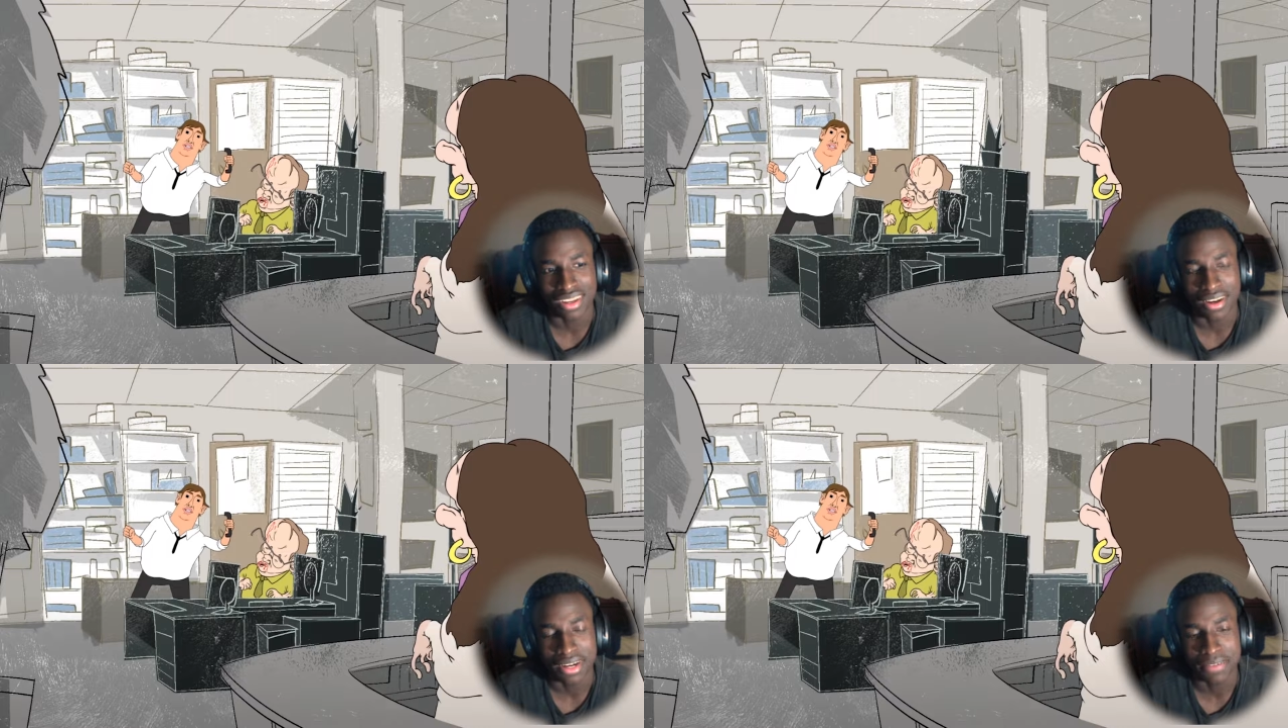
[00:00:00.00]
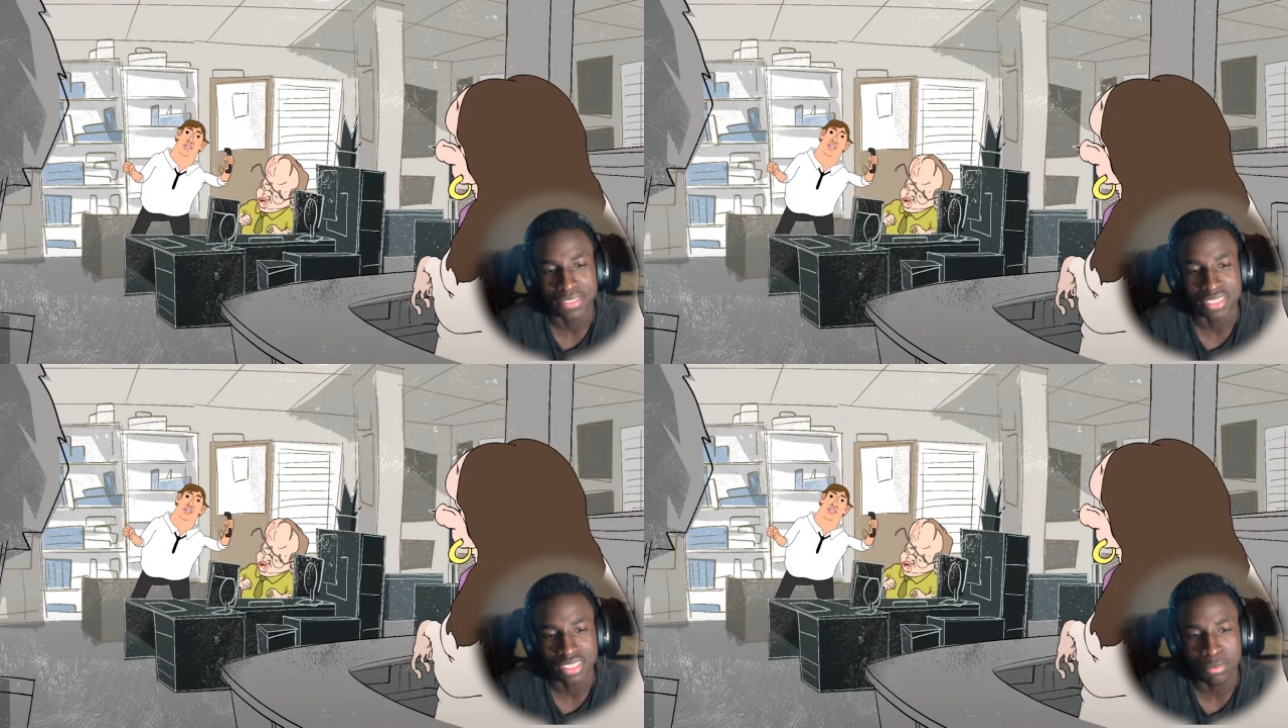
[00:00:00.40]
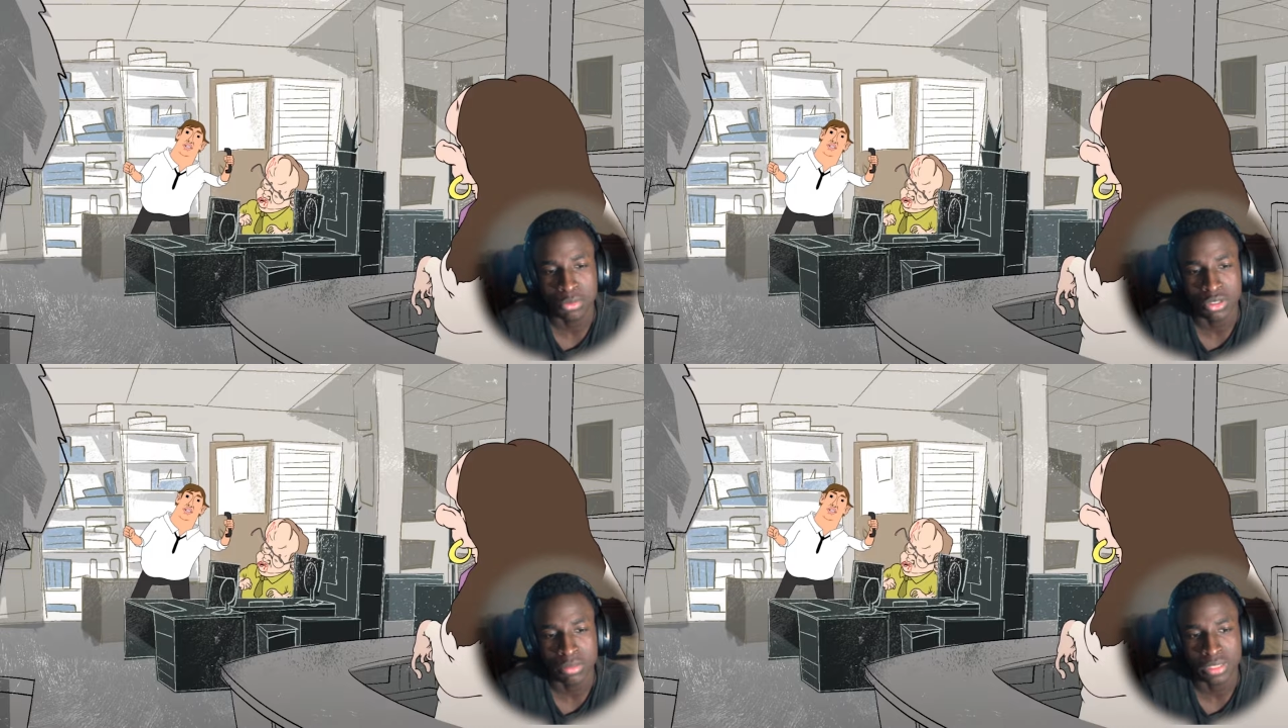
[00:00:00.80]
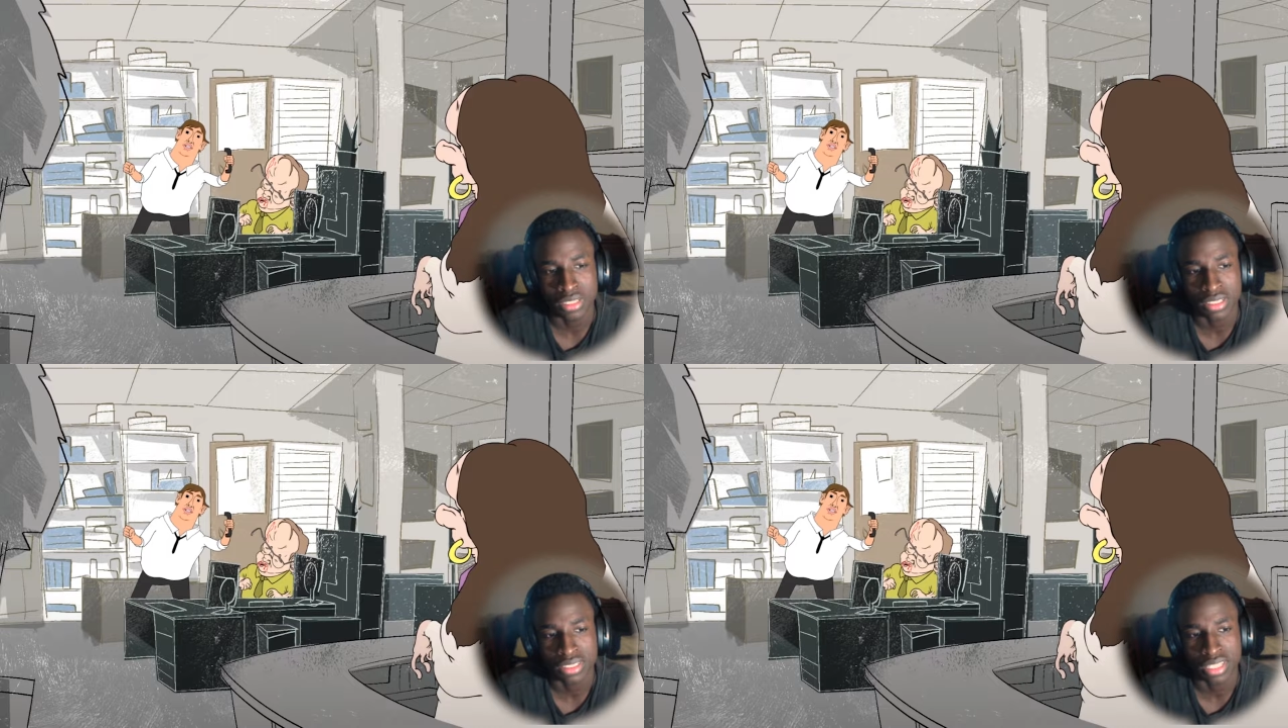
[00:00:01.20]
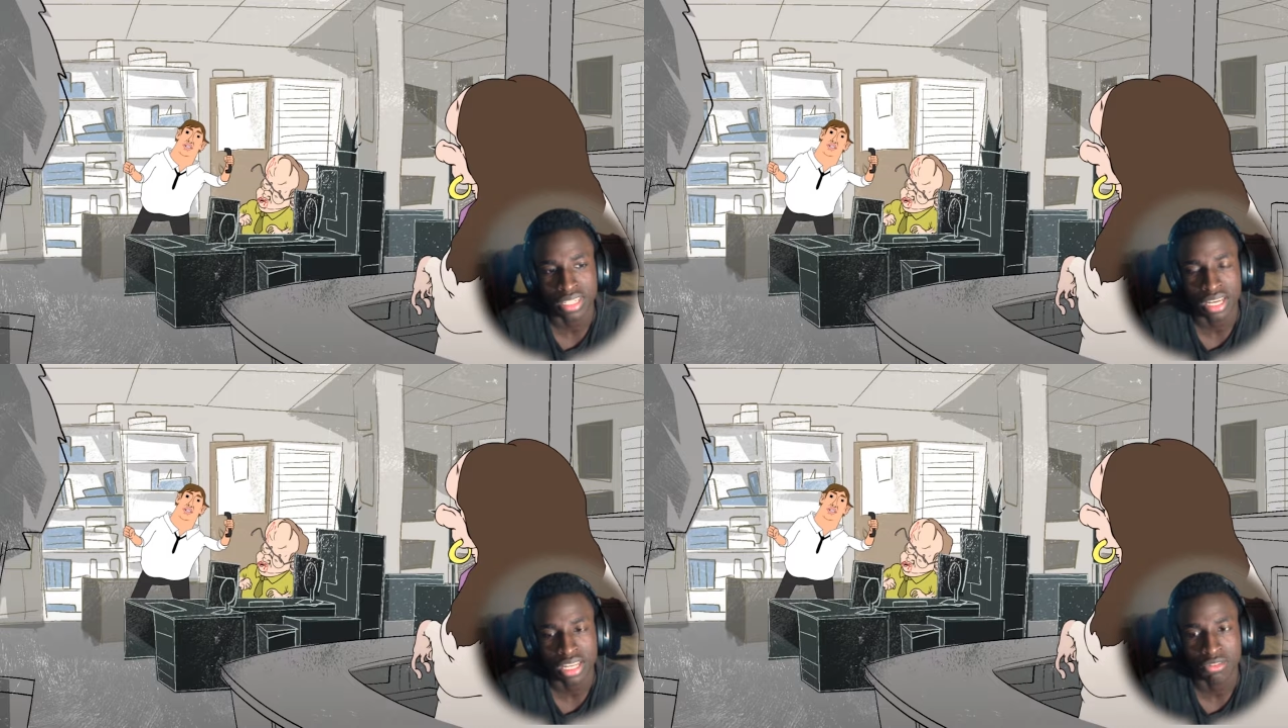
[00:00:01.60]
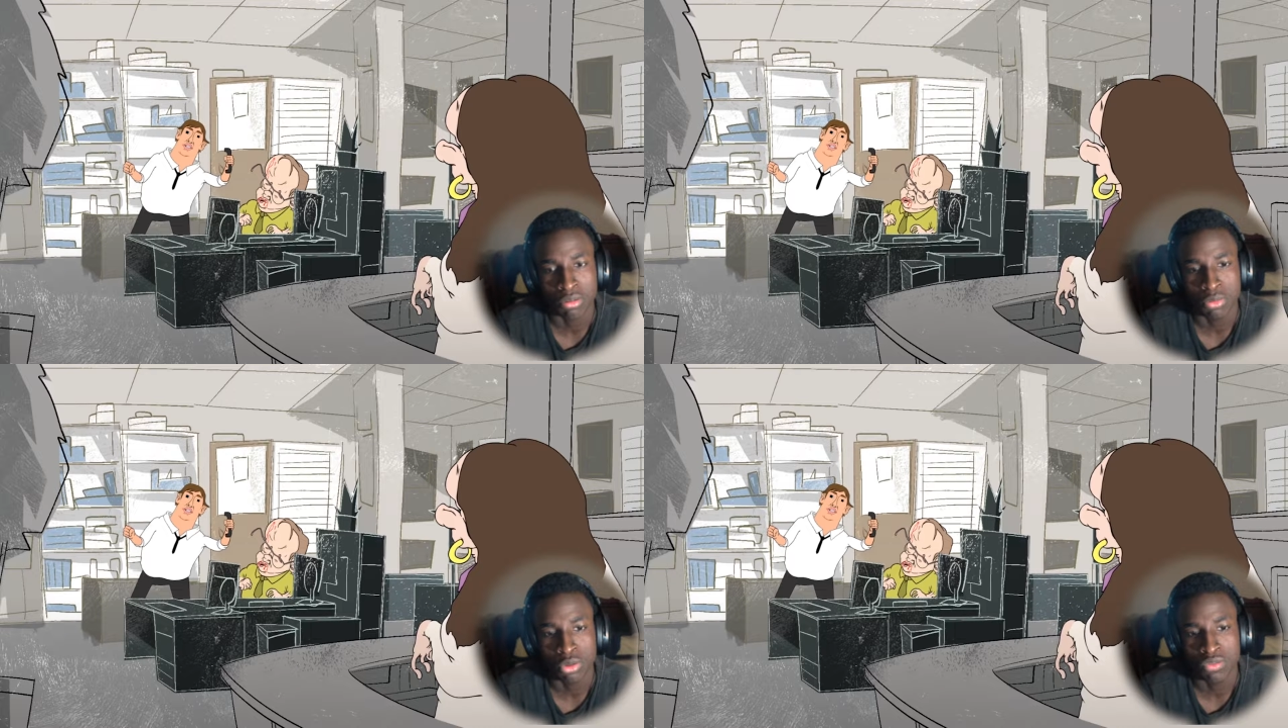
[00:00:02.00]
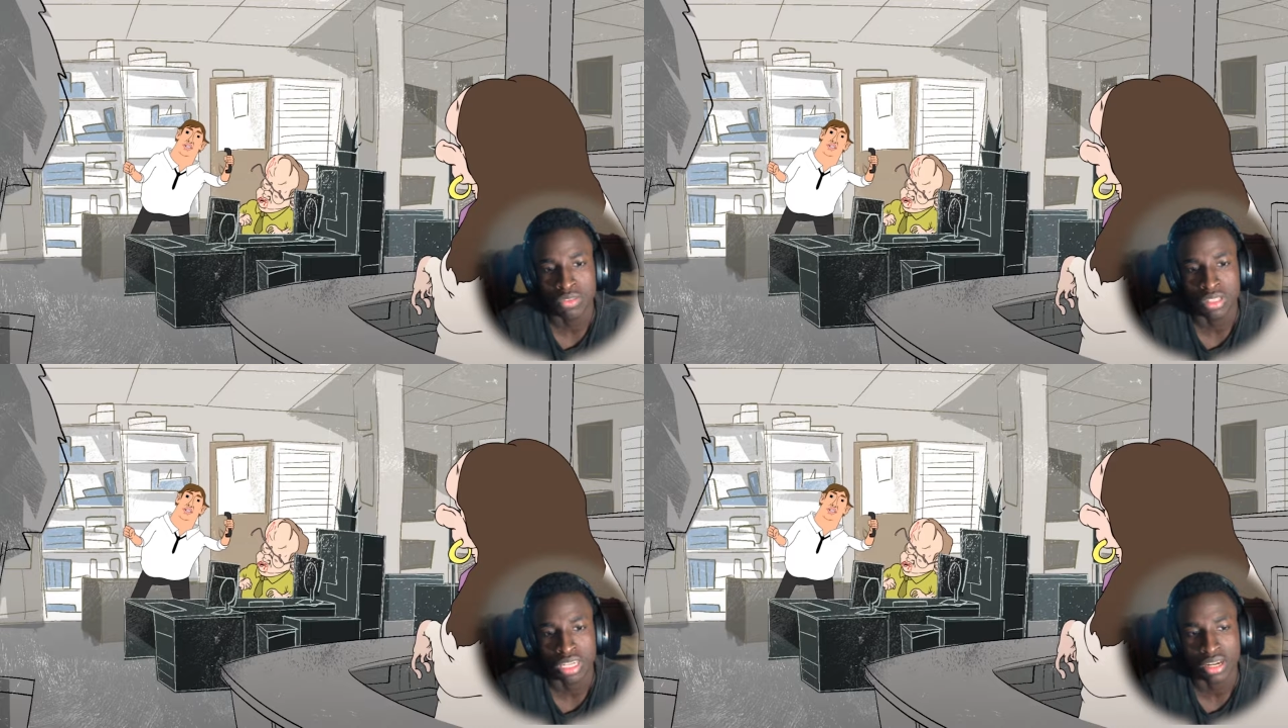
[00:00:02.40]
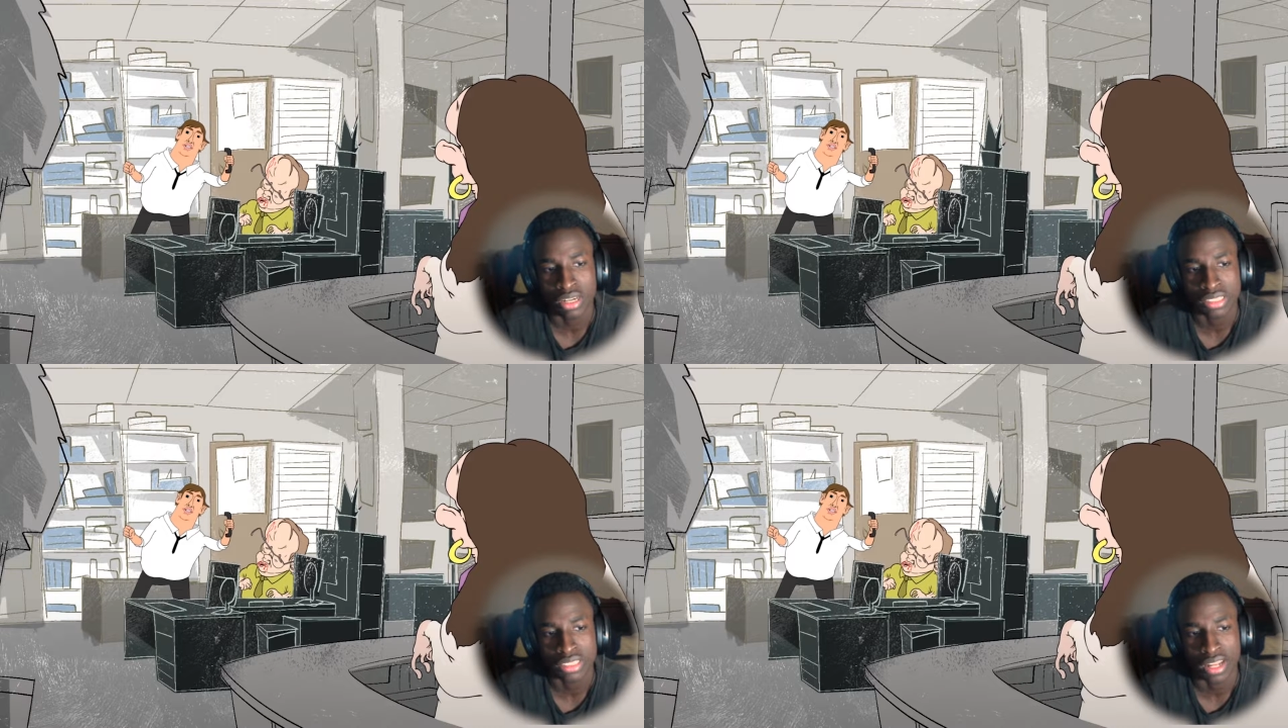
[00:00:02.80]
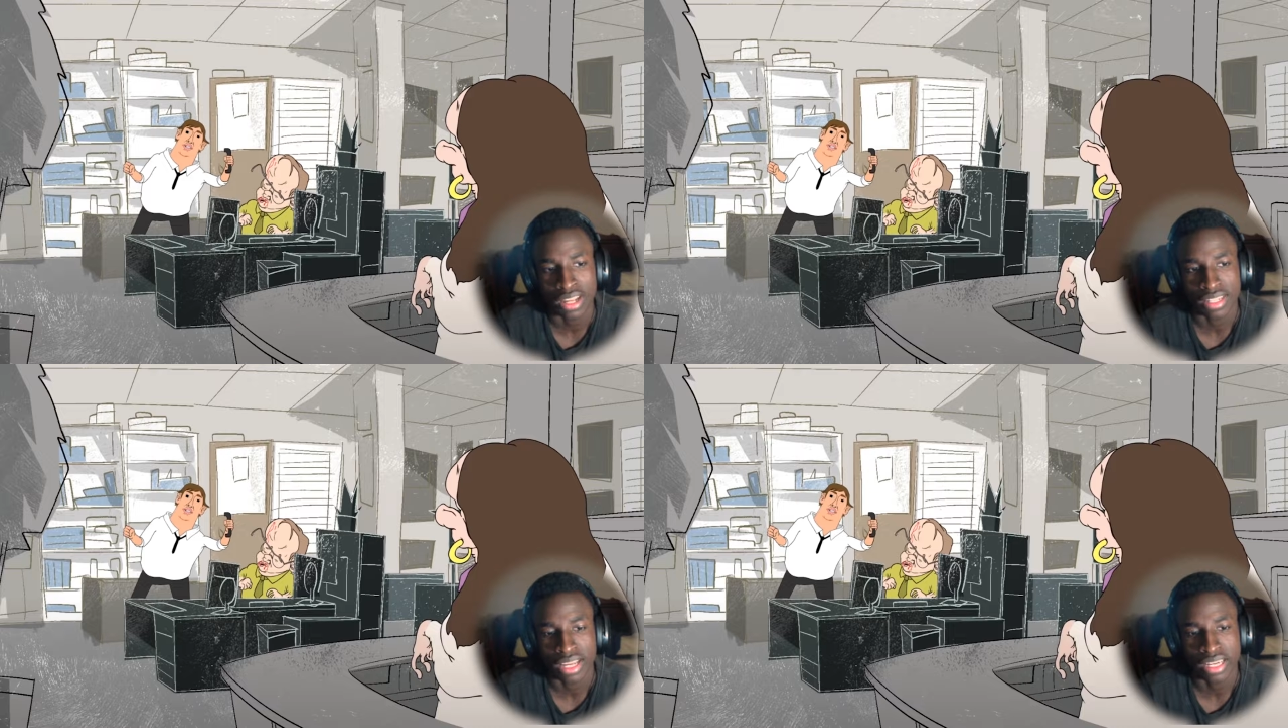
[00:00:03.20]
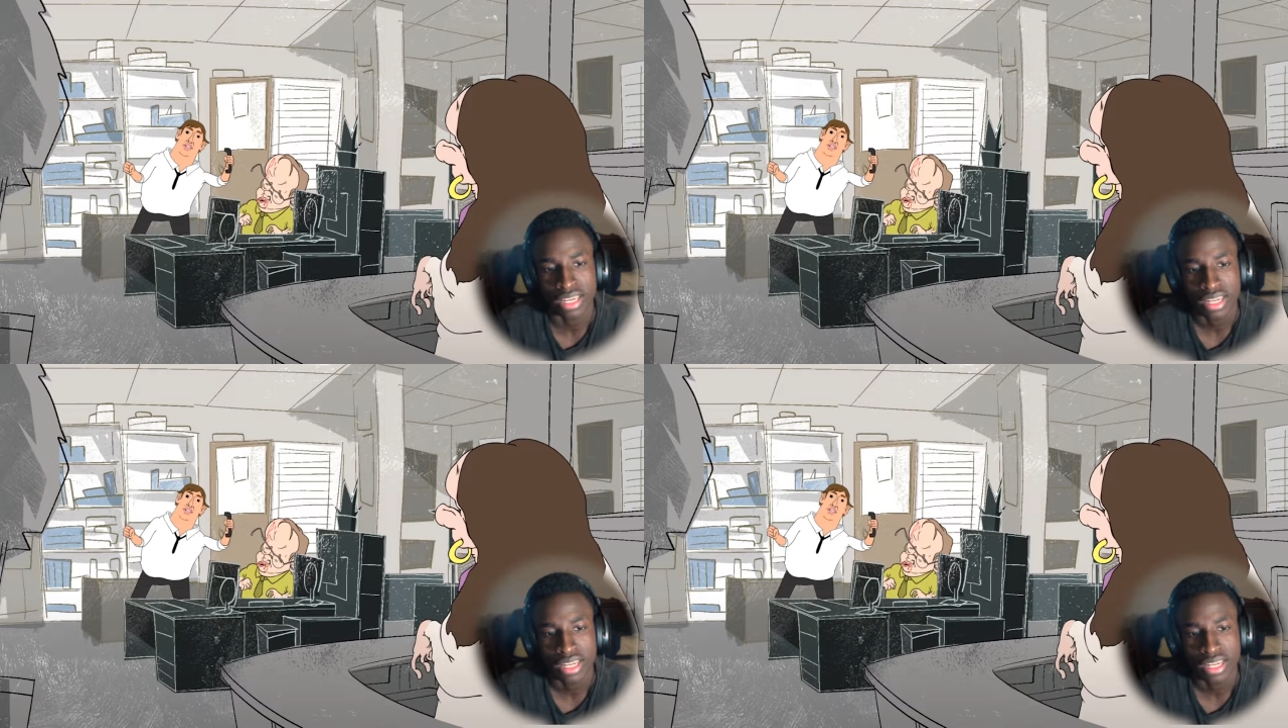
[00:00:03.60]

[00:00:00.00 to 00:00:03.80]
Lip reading: Office anymore because they kind of remove the characters that I like.